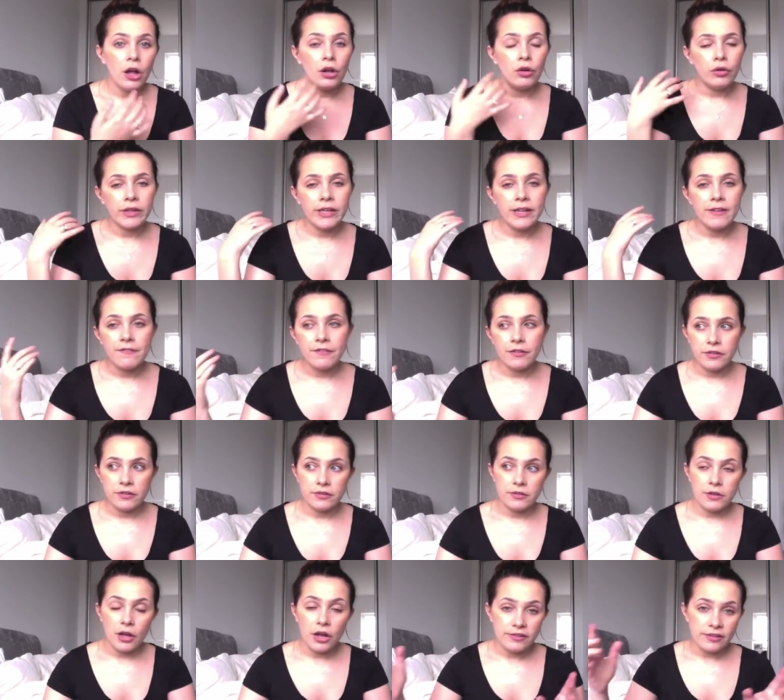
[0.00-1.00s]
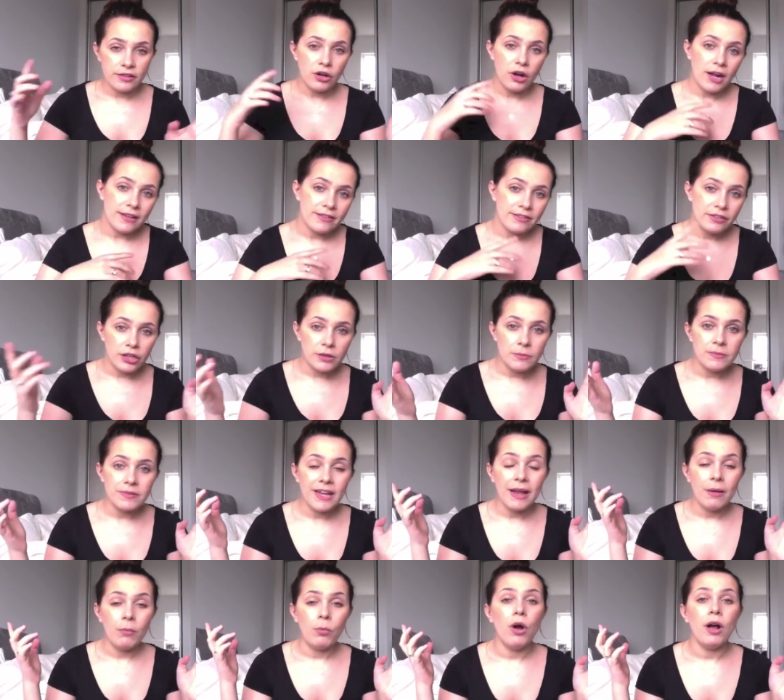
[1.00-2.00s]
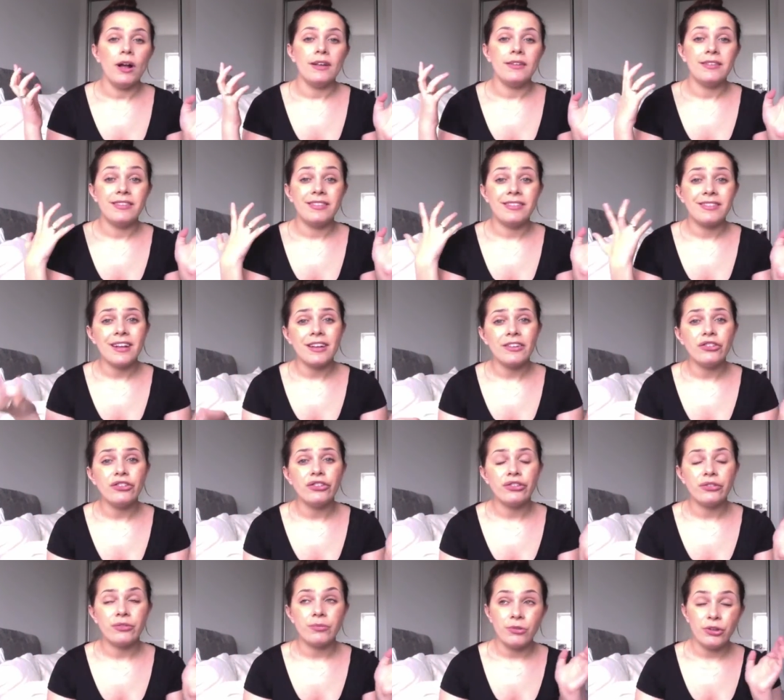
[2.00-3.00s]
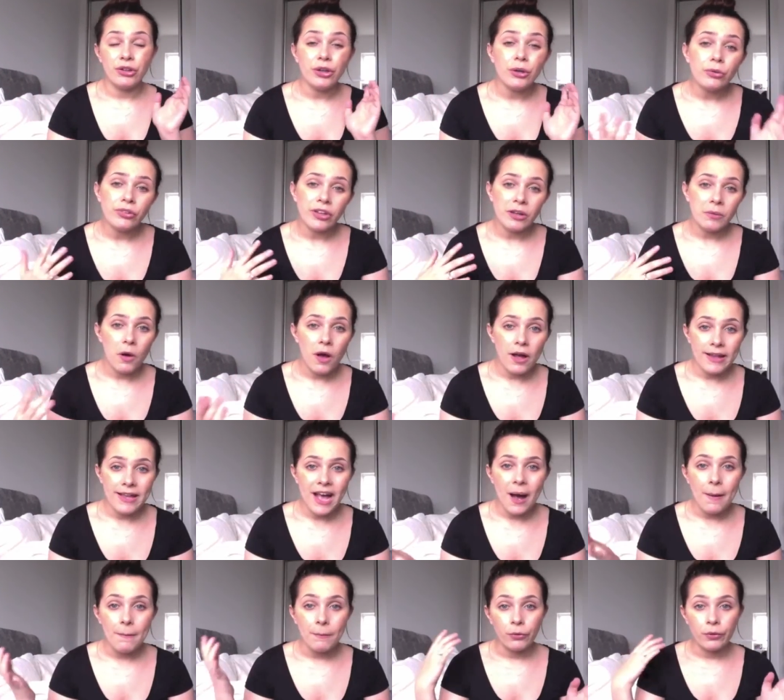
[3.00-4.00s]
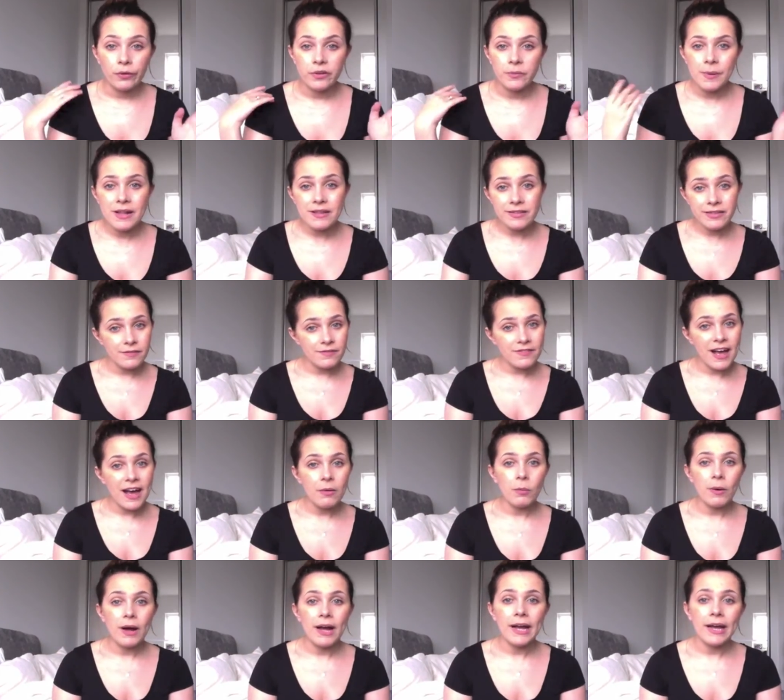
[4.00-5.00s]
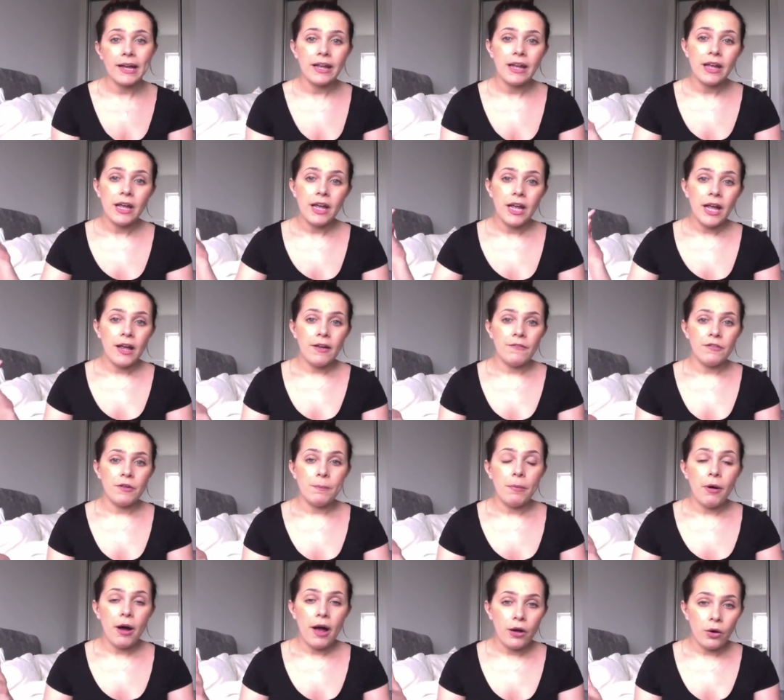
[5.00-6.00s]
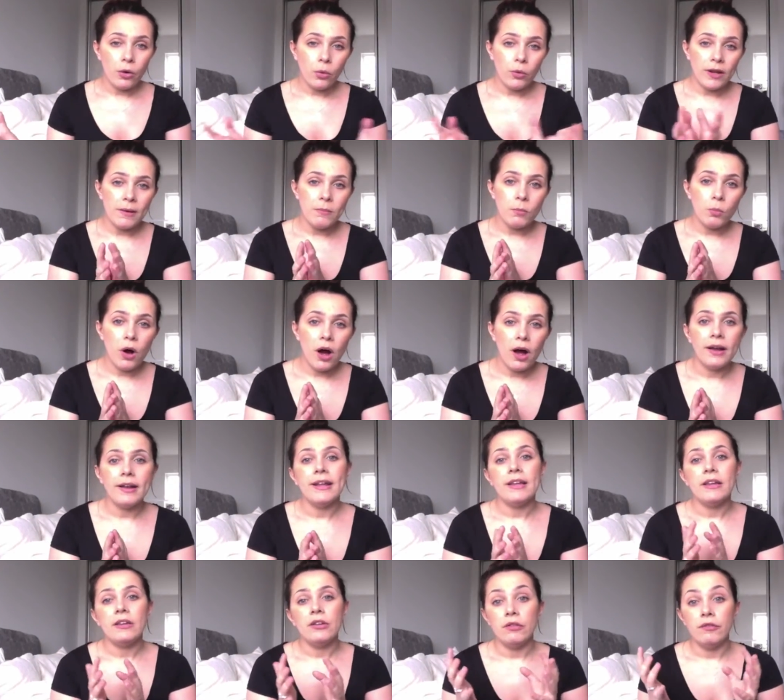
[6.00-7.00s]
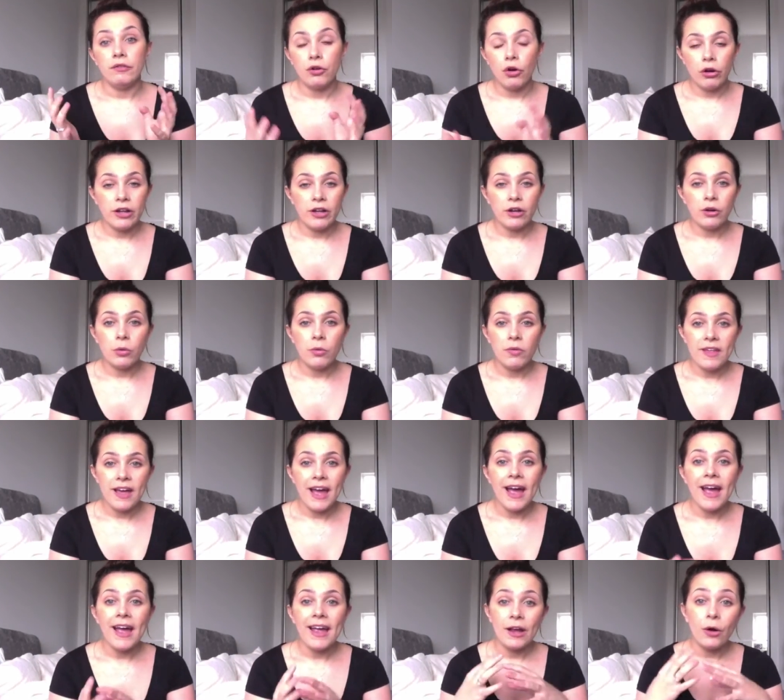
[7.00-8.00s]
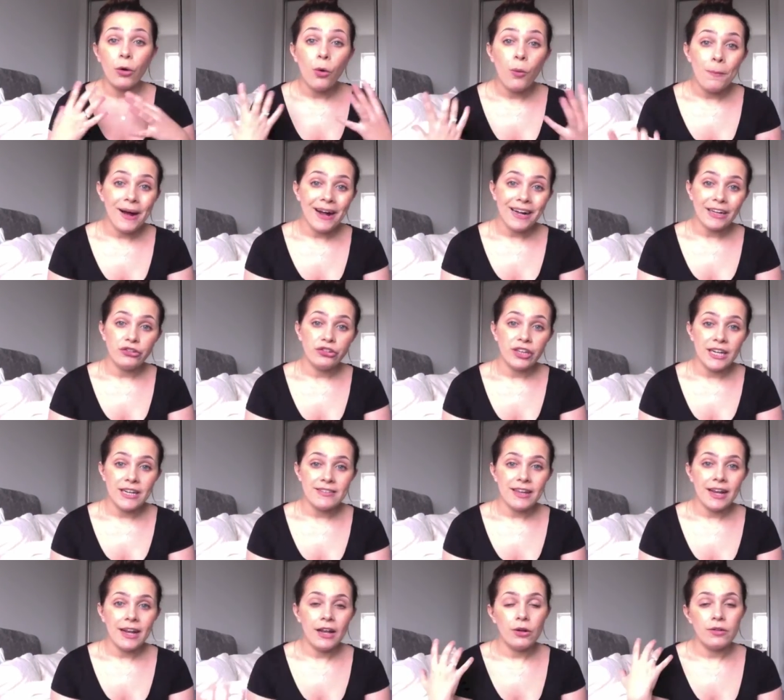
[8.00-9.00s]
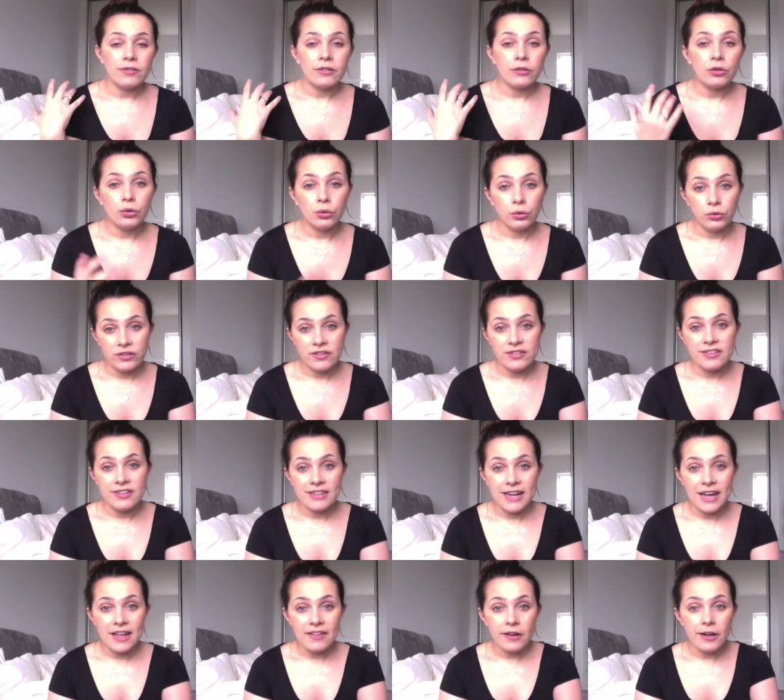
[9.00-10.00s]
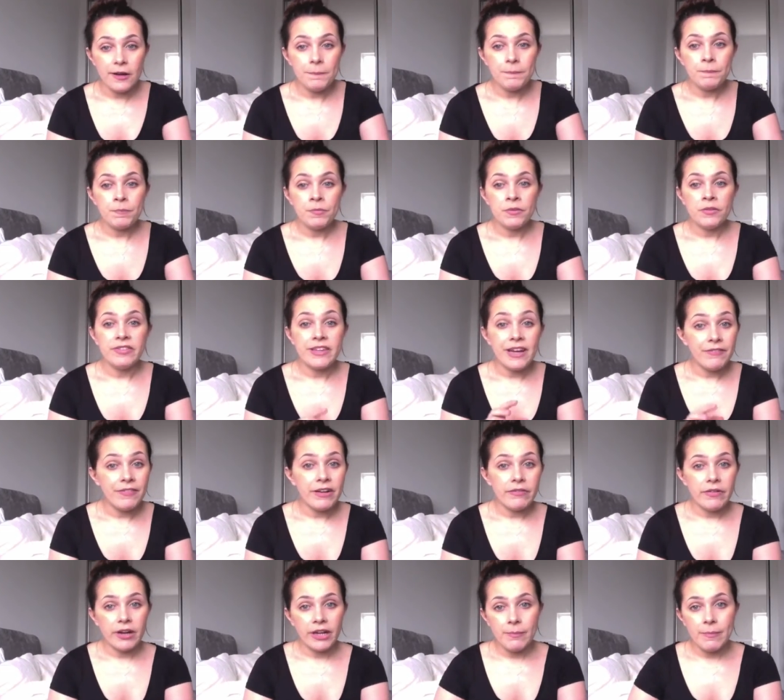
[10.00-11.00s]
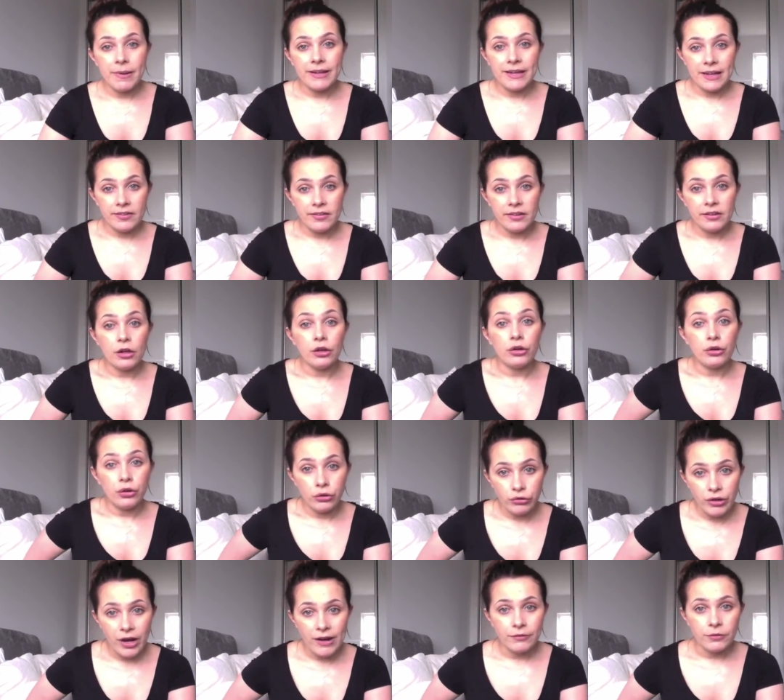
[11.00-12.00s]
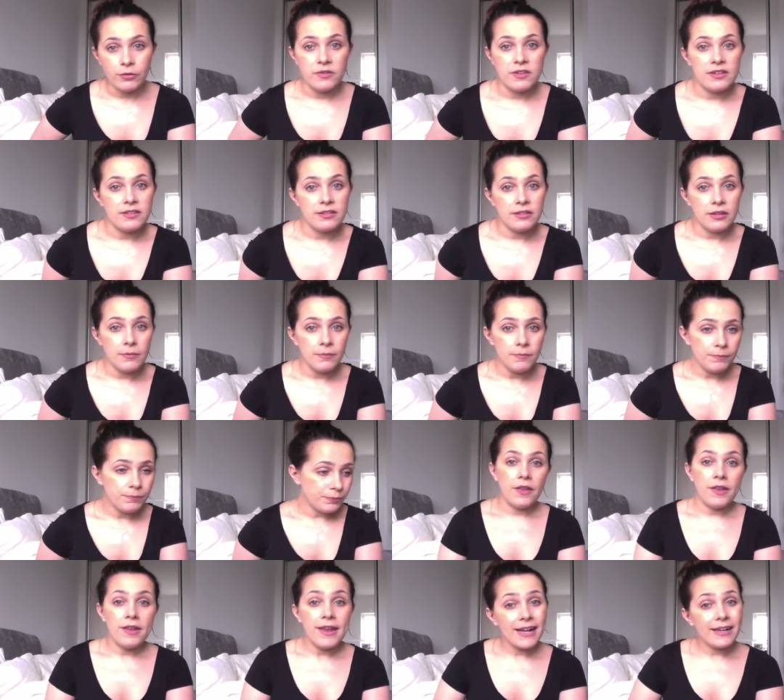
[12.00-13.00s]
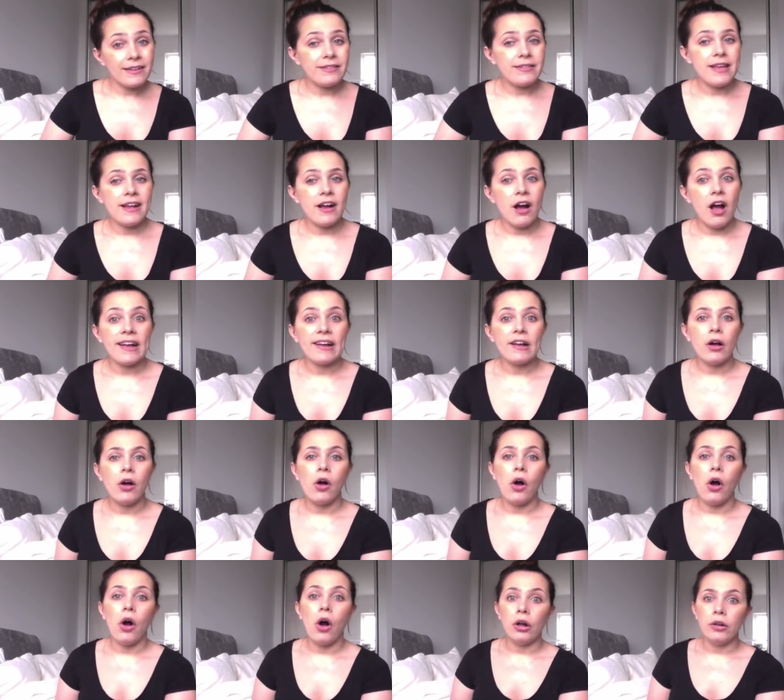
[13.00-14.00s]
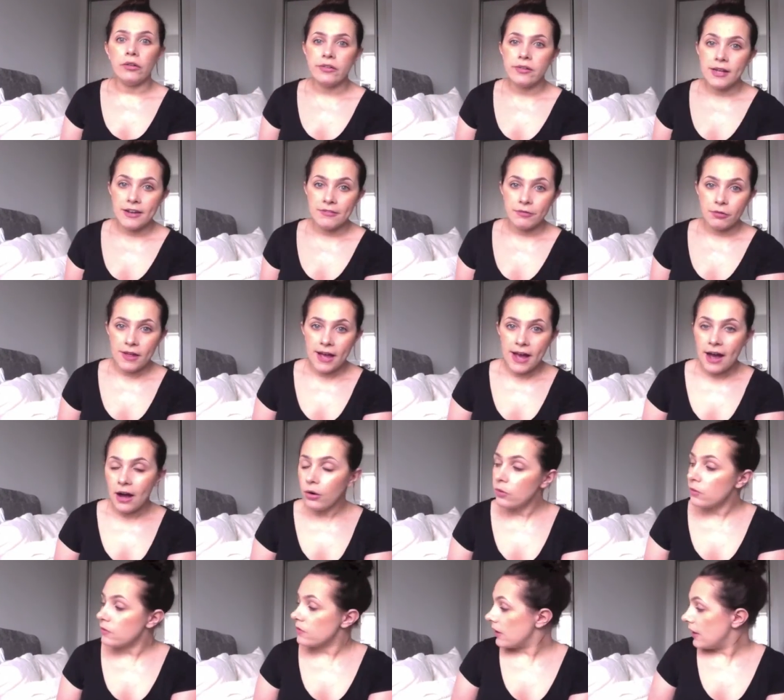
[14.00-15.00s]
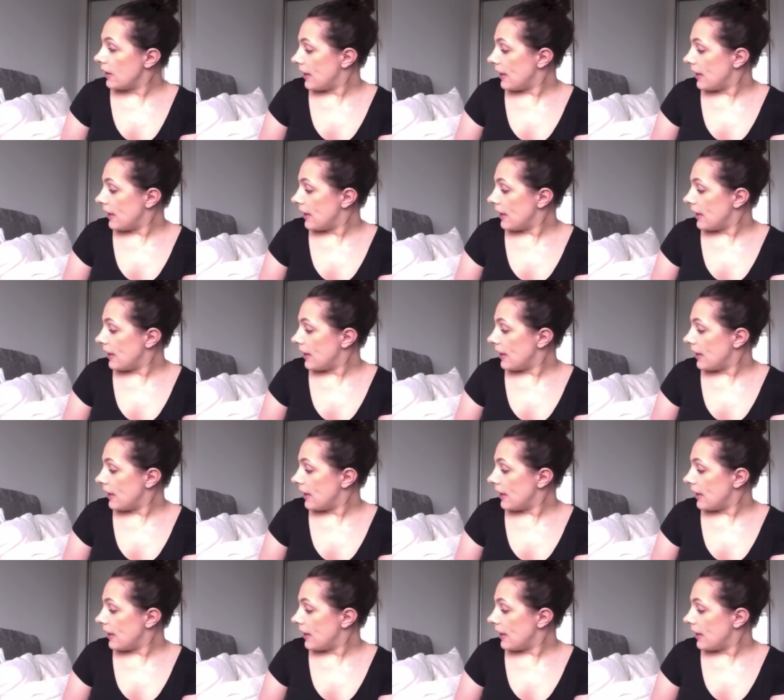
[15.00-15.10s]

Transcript: looking for certain items. It works, does usually work out more expensive that way. If you buy it all in one, you've got it all there. It all matches and it looks gorgeous together. Definitely recommend getting a good travel system. The next thing I can't live without